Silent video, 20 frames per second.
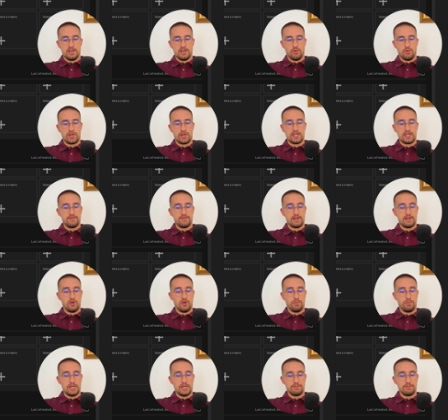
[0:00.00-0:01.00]
We can even
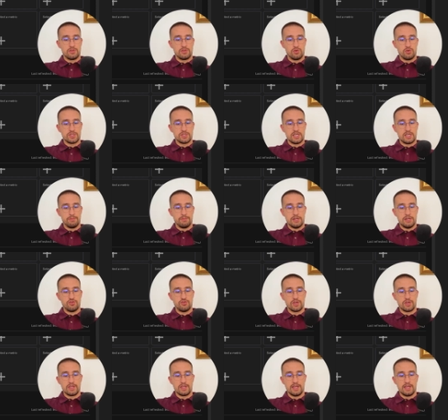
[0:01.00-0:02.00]
open up those
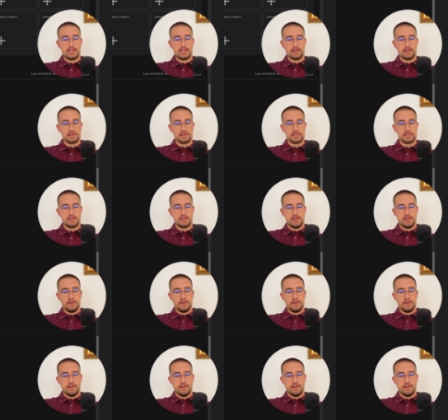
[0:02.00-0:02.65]
metric details